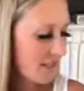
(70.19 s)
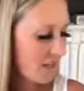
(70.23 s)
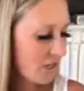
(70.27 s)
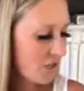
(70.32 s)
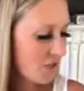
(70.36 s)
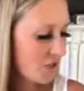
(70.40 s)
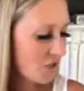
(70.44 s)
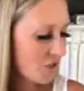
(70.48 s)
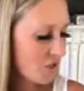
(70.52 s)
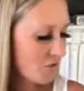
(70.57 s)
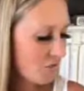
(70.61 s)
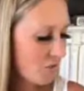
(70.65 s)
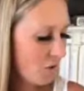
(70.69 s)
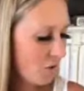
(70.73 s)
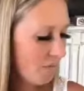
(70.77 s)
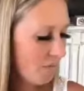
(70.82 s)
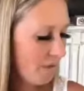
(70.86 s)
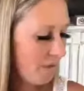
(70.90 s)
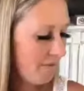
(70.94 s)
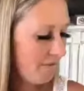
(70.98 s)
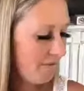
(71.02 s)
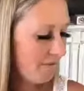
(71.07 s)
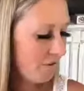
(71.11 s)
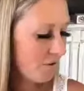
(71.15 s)
I just wrote
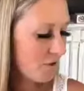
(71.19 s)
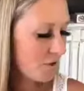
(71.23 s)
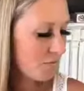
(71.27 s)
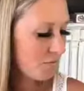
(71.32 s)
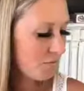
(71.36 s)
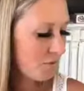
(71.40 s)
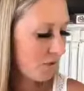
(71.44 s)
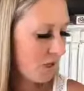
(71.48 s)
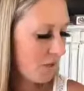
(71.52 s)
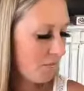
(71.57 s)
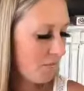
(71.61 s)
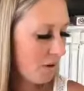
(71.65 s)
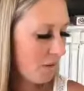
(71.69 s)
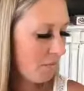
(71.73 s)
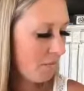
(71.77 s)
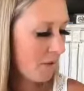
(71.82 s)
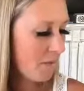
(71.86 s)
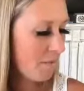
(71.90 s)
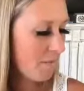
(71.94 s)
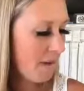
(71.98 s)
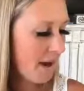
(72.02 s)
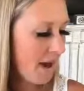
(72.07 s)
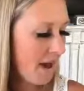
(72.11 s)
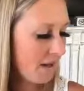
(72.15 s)
my first book about my
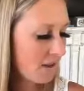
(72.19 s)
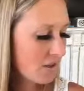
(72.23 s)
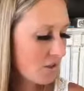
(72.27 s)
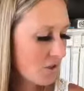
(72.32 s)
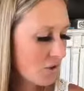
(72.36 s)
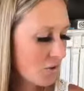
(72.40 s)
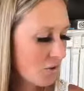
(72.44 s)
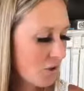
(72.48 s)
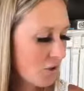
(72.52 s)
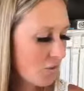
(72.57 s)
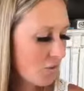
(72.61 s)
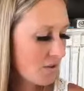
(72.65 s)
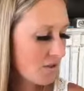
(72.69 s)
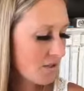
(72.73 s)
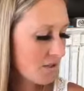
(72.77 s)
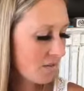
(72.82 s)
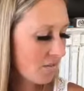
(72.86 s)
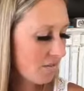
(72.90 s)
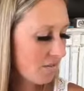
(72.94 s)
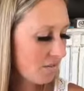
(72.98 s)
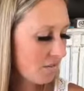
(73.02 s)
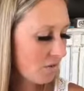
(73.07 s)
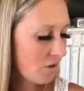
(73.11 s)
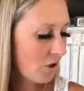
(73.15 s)
backstory with
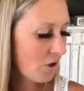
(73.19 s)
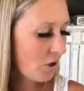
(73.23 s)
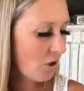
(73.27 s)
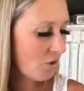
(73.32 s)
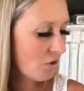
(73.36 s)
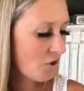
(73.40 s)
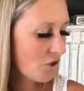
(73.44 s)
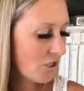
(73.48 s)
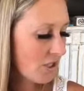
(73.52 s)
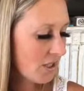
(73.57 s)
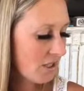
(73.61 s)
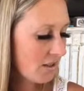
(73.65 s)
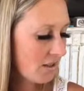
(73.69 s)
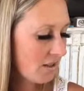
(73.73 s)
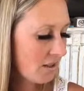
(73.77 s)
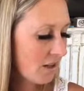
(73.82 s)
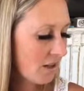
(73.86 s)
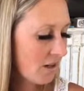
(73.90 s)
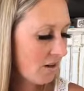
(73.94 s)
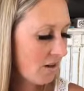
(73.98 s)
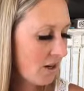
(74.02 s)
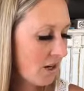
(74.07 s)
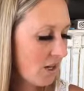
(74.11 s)
some coaching in there.